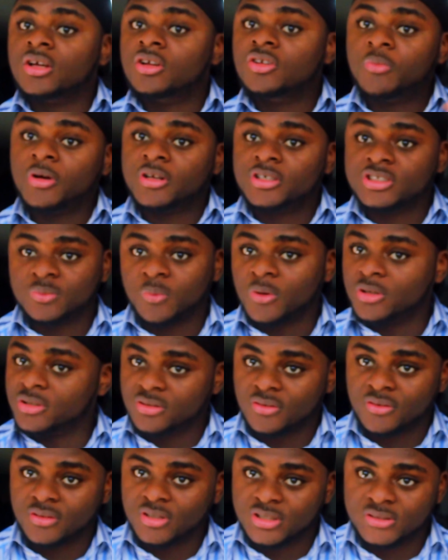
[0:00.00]
nobody's
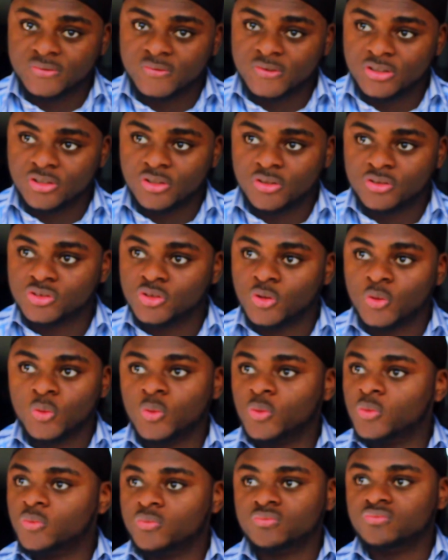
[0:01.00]
sponsoring this video,
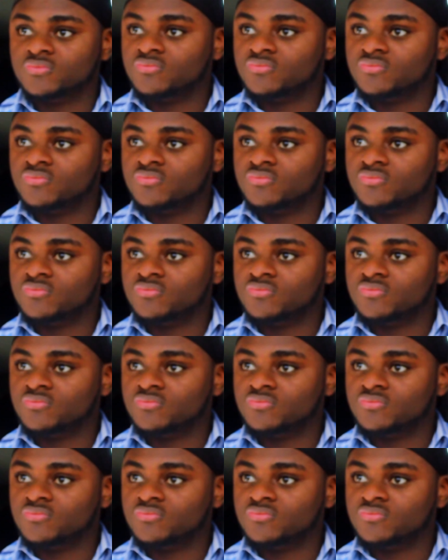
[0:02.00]
so